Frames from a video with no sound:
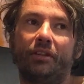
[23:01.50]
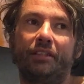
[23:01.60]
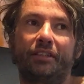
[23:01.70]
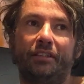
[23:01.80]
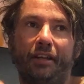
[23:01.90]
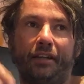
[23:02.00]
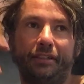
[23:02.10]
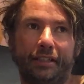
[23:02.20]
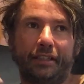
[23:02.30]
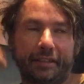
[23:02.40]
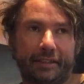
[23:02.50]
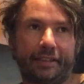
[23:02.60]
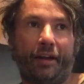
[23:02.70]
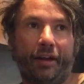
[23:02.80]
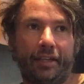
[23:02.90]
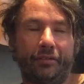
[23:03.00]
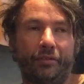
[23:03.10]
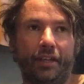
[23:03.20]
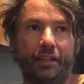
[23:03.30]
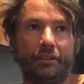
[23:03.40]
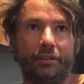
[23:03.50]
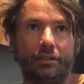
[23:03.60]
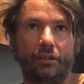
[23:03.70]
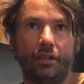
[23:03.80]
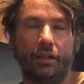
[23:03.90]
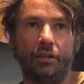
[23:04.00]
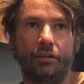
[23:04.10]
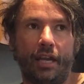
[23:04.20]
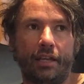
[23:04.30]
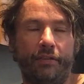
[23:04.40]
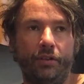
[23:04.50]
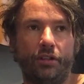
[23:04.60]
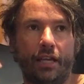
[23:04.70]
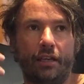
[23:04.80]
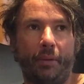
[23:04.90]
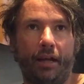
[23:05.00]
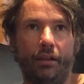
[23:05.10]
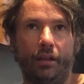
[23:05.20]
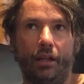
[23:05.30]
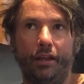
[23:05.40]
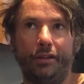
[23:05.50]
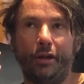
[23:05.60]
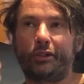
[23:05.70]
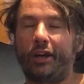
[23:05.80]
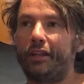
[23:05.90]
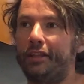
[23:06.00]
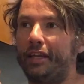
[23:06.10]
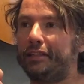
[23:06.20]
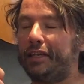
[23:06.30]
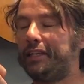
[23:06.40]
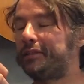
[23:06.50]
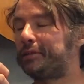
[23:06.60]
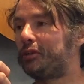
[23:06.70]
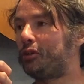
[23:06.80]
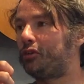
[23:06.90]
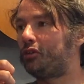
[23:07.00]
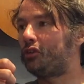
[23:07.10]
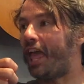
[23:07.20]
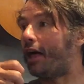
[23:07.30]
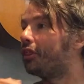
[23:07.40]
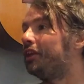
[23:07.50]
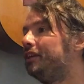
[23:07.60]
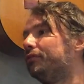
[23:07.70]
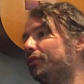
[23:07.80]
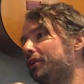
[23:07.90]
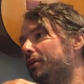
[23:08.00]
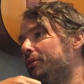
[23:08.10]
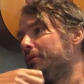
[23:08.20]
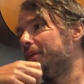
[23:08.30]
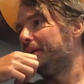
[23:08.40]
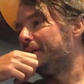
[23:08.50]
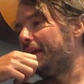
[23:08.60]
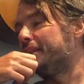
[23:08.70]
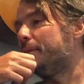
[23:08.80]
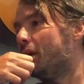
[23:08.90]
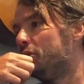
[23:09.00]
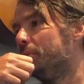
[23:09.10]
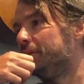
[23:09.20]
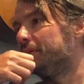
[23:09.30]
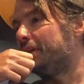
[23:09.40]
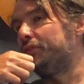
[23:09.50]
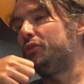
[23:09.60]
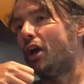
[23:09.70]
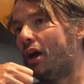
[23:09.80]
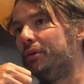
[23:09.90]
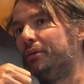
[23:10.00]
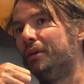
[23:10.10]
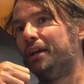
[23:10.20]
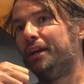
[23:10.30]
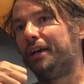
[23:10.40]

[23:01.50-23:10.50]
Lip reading: got this cathartic side of things that you think, if you think about those kind of things, it is healthy for you in the moment. If you know